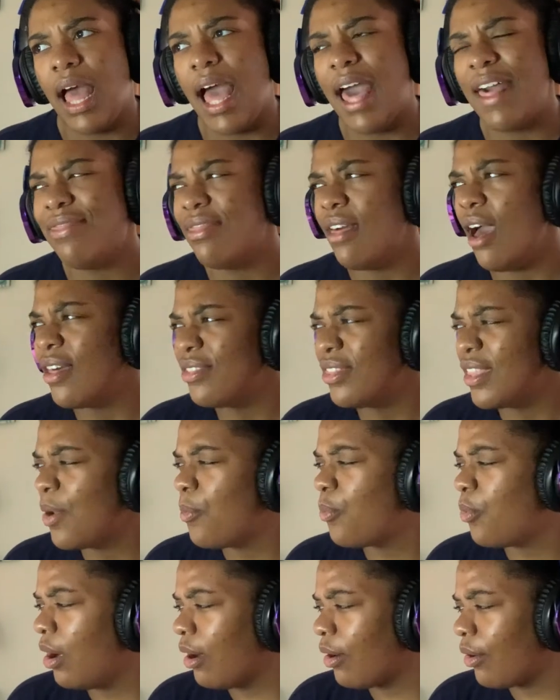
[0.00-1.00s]
I thought
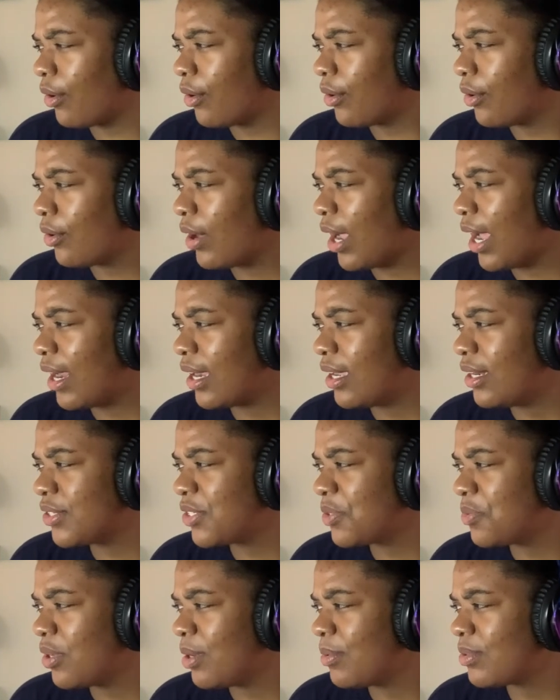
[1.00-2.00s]
they were. I could
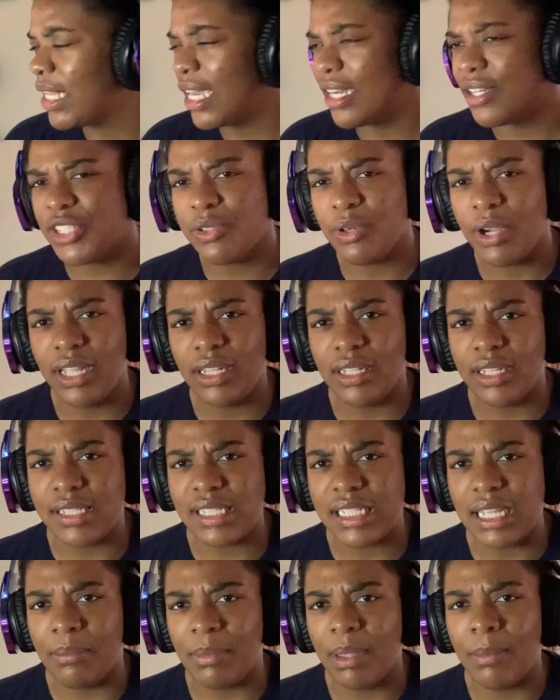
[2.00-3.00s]
have sworn it was like a trailer or
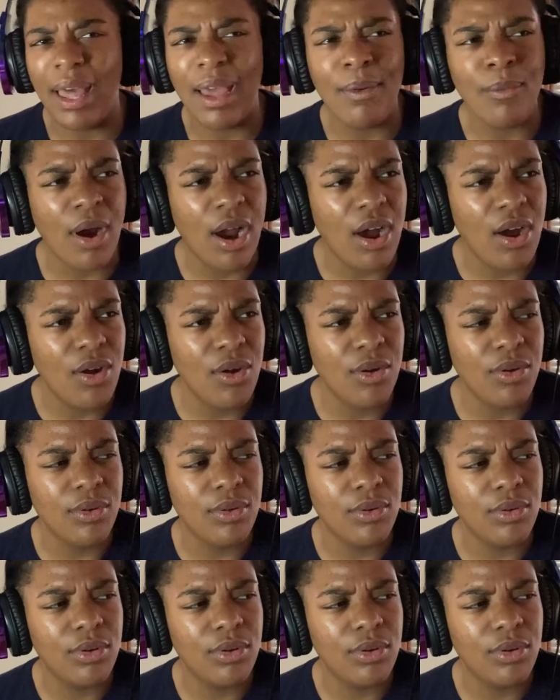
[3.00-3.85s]
something. Am I wrong?